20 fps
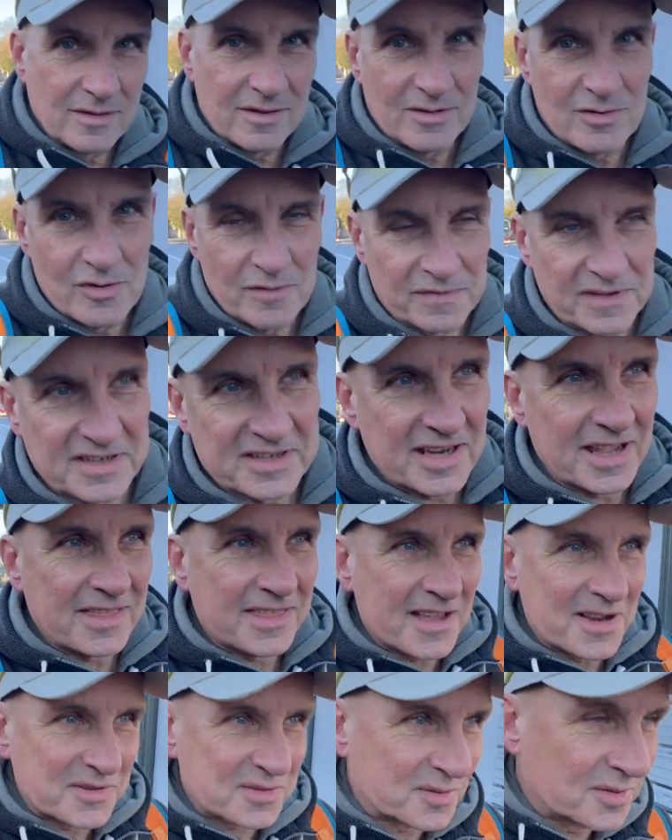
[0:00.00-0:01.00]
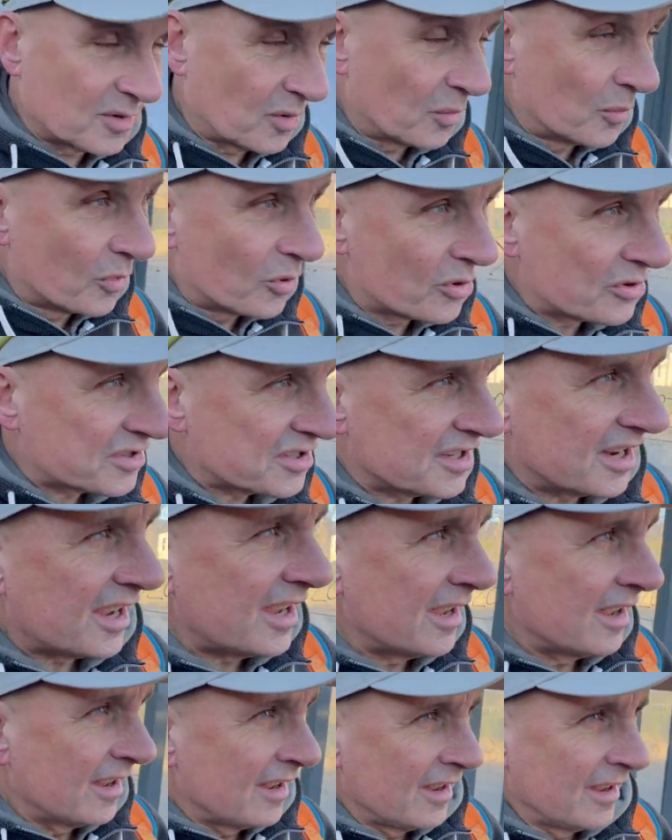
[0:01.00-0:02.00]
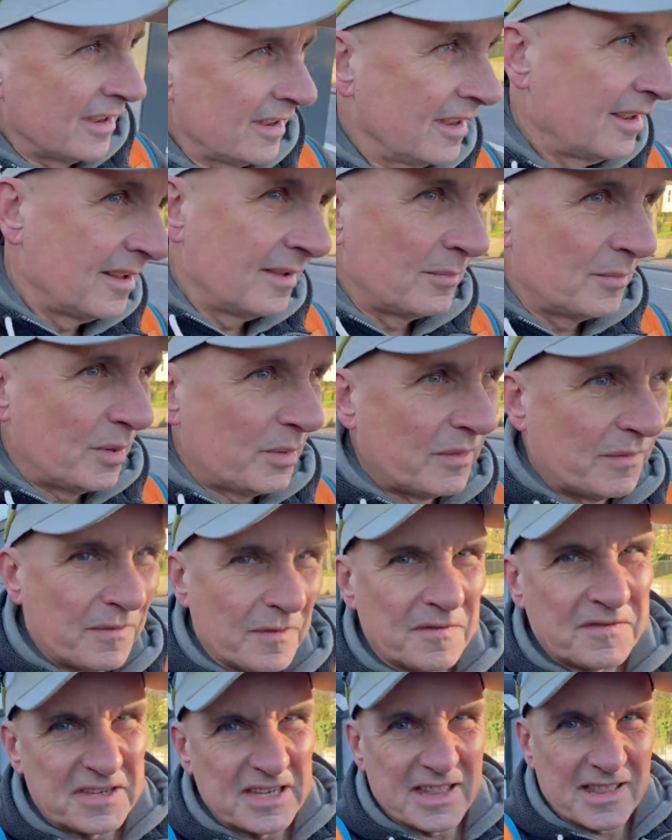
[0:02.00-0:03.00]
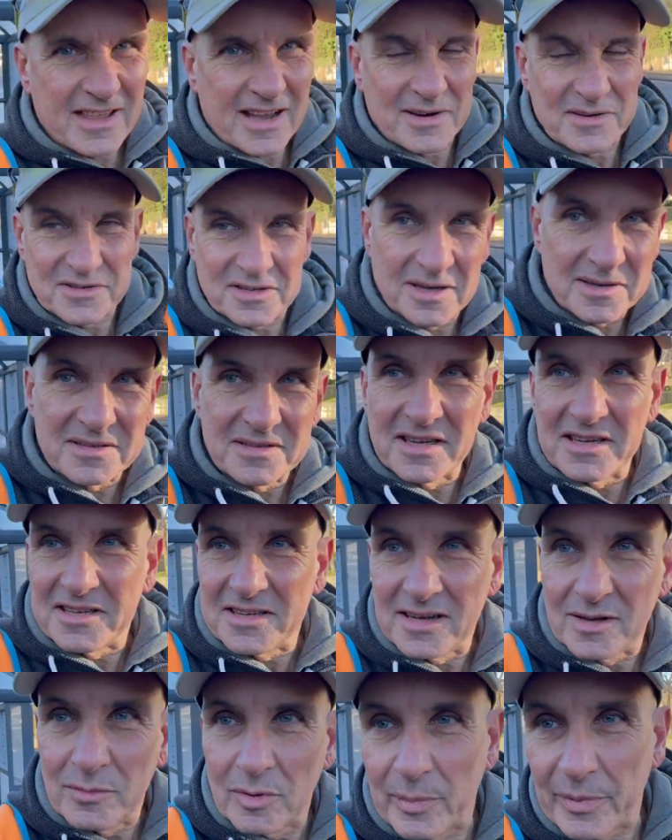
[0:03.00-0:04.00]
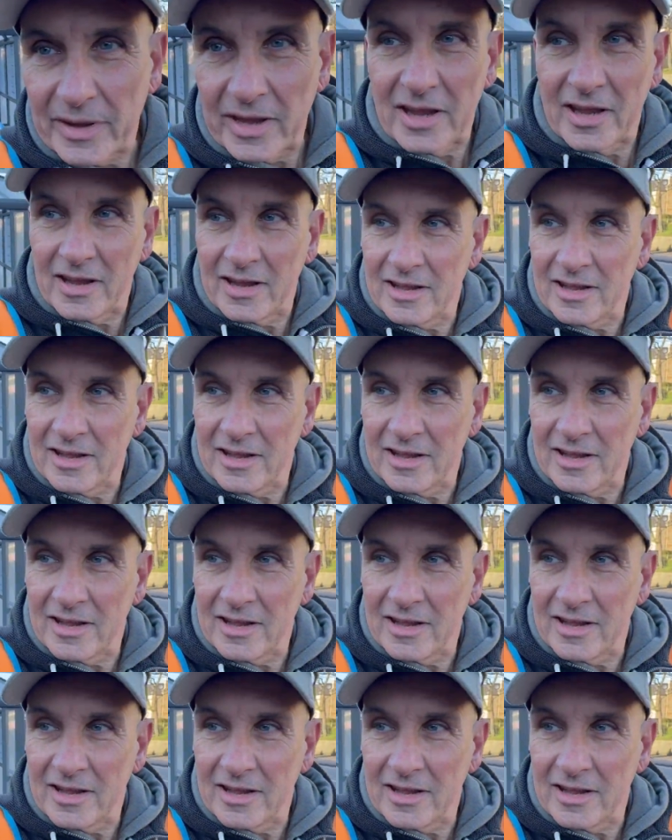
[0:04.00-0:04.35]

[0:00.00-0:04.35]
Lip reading: Hopefully 10,000 or more today. Maybe 15,000 I'd say today, maybe.